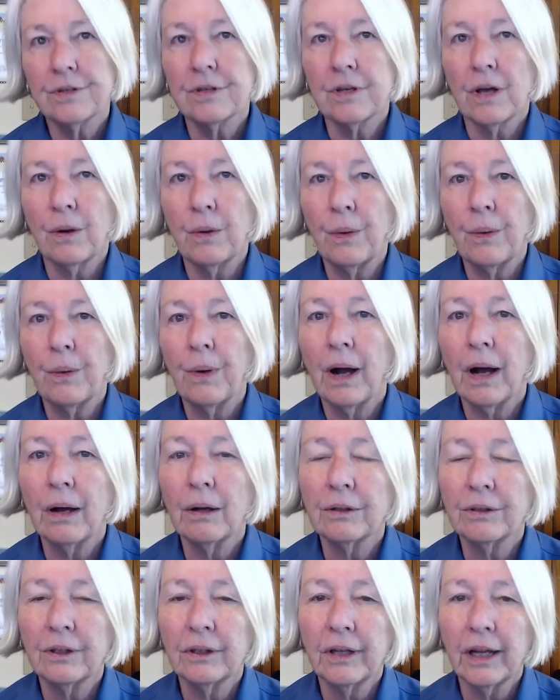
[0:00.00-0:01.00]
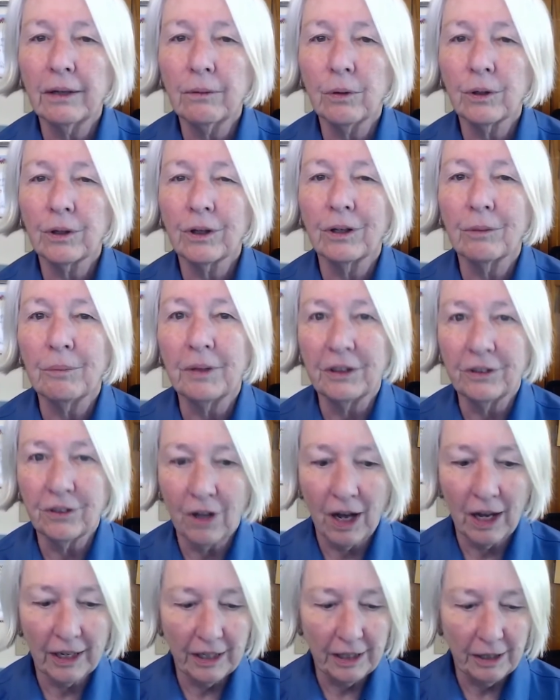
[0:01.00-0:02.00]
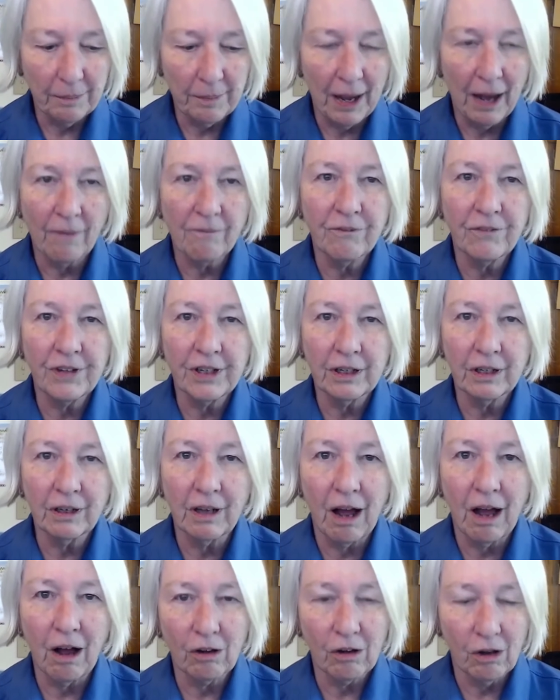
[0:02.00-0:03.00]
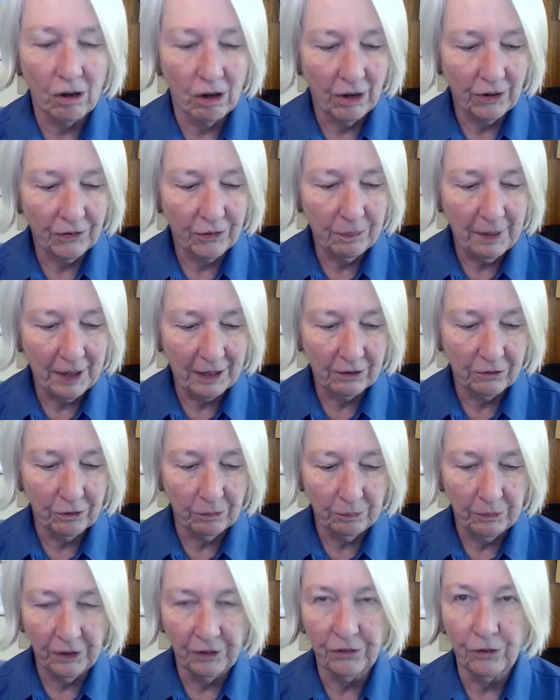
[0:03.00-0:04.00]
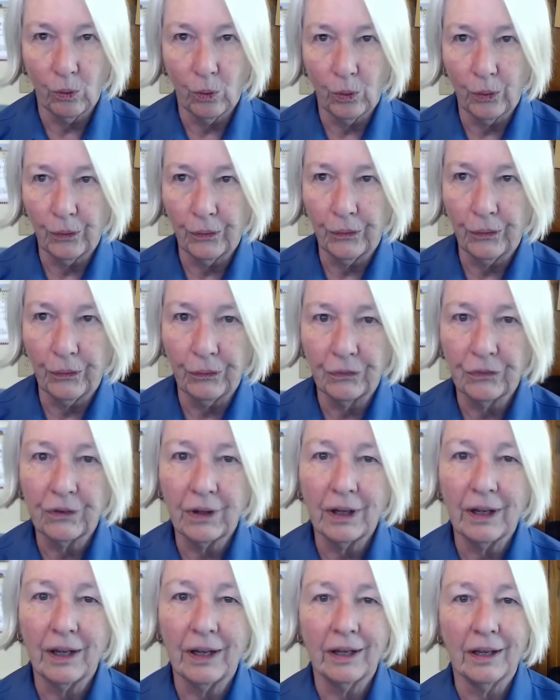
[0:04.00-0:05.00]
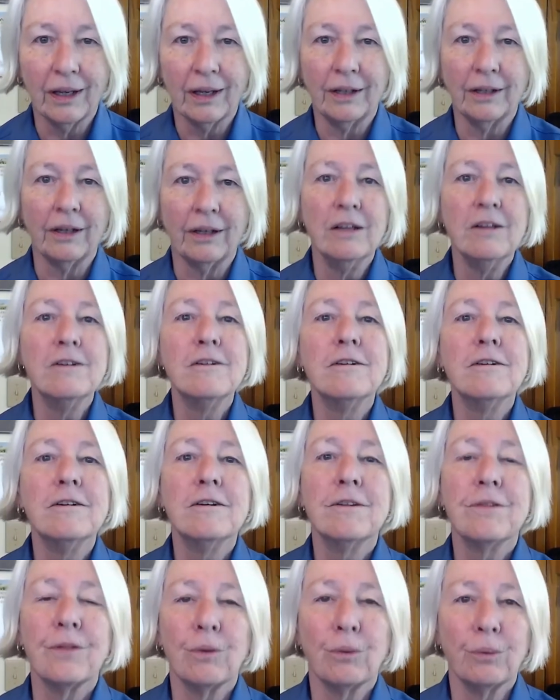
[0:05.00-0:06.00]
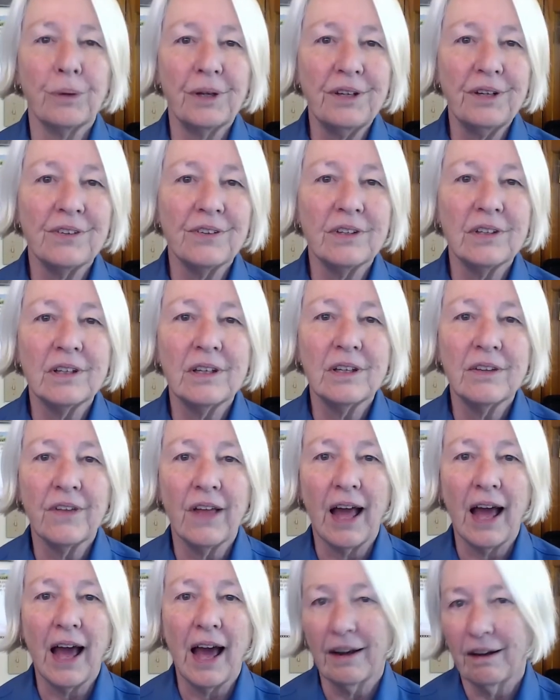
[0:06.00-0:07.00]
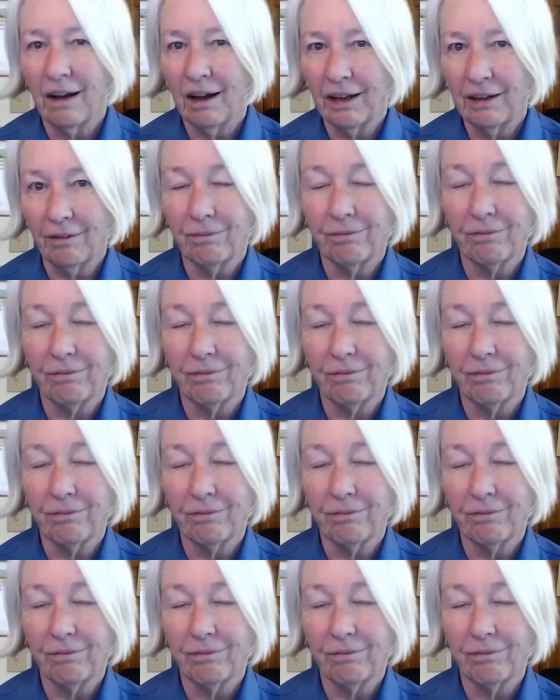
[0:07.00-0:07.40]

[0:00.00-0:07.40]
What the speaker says: So today we're going to be talking about fetal alcohol spectrum disorders. And the reason that